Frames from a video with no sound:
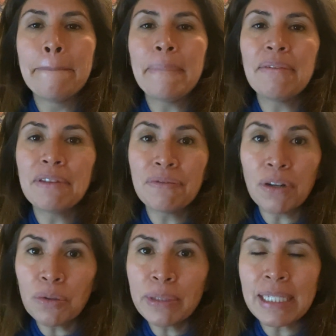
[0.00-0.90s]
But
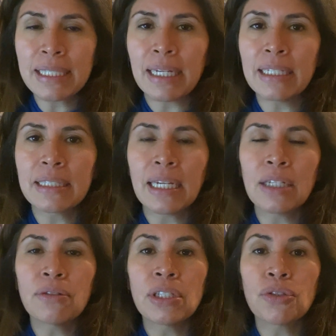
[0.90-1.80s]
before we started,
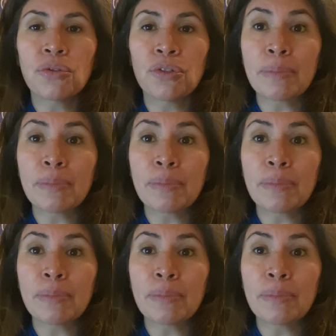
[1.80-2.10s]
I'm going to introduce